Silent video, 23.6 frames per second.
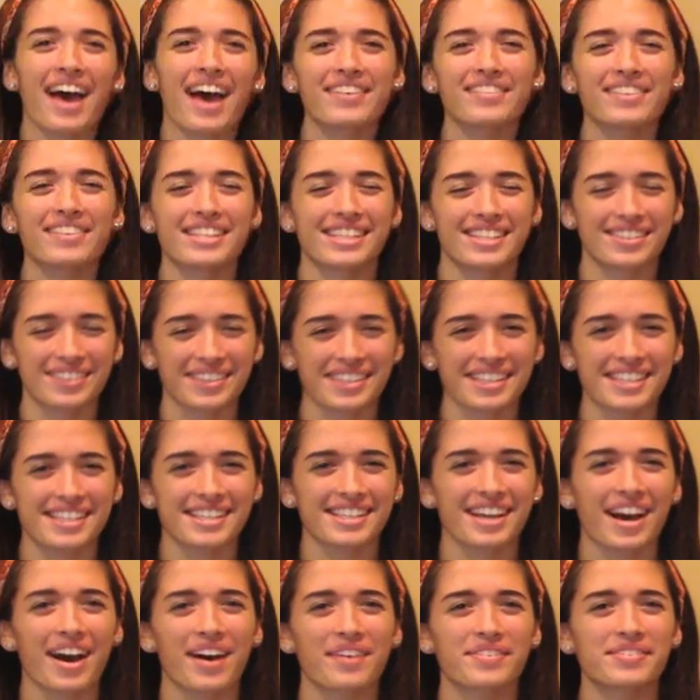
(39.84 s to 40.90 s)
Dinosaur
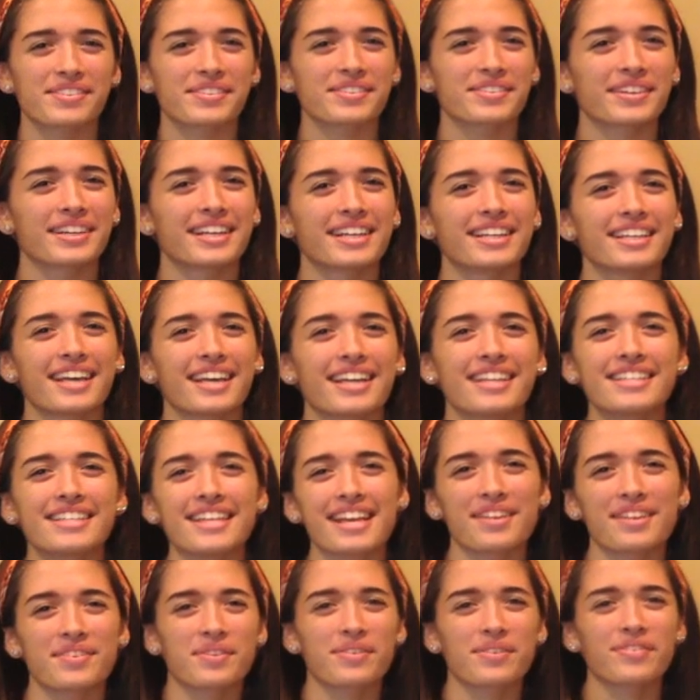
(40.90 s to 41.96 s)
stops were
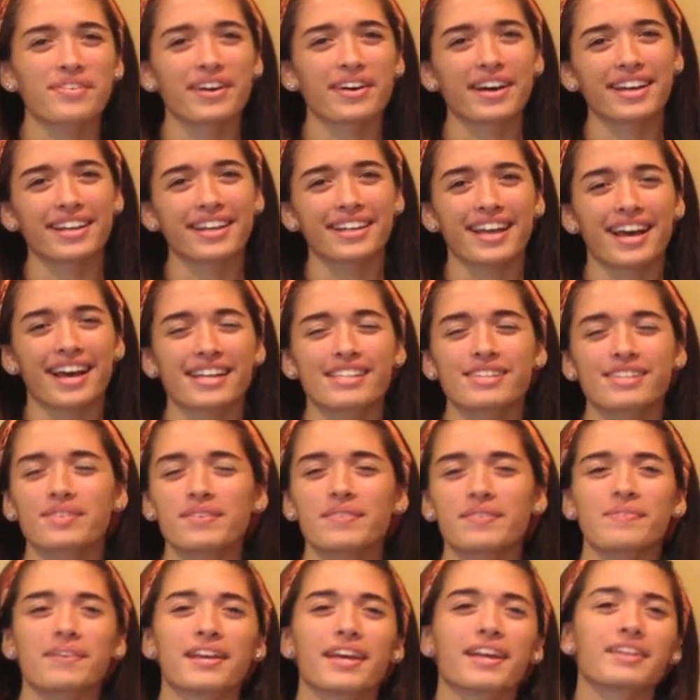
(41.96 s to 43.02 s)
inundated with fun as we
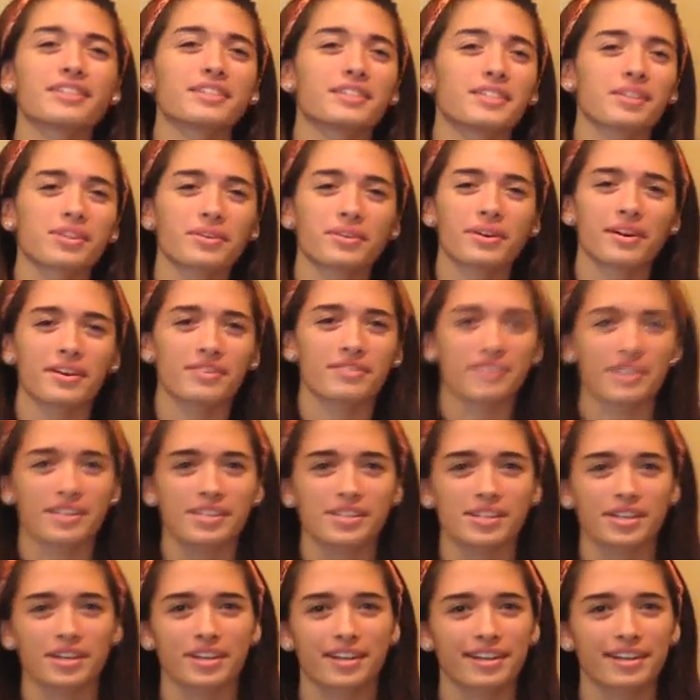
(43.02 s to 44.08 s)
meandered through our
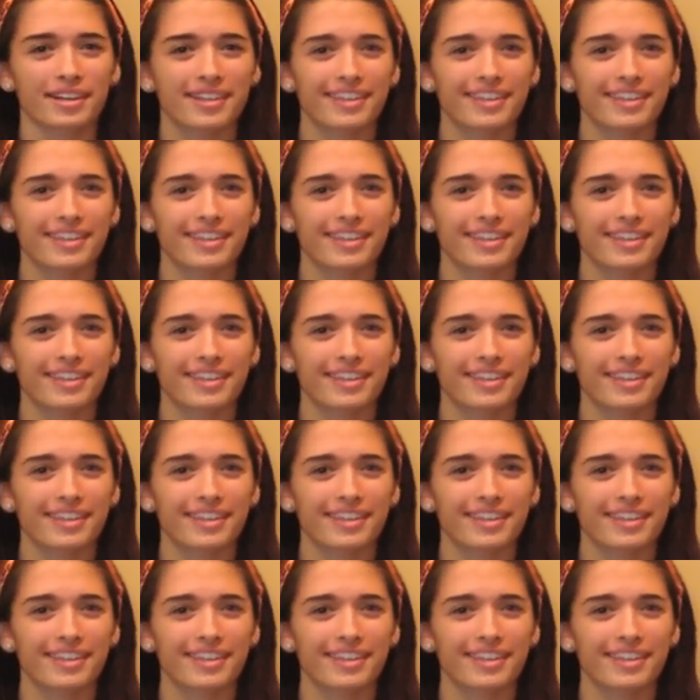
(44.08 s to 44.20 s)
adventure.